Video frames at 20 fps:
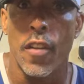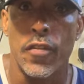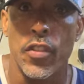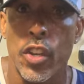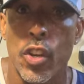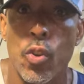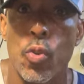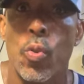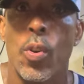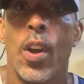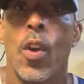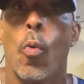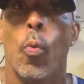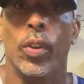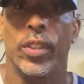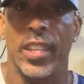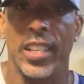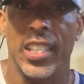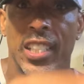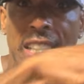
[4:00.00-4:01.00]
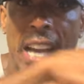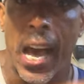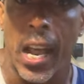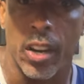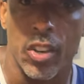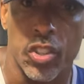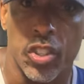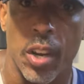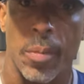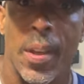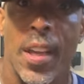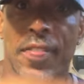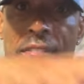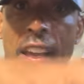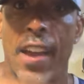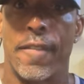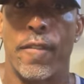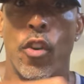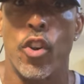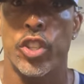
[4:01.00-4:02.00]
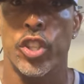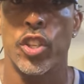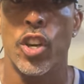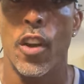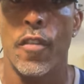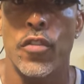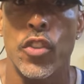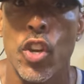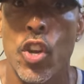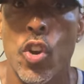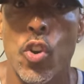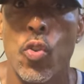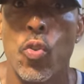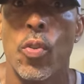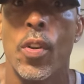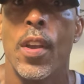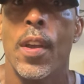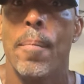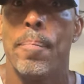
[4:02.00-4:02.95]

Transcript: of you with the scholarship, that version of you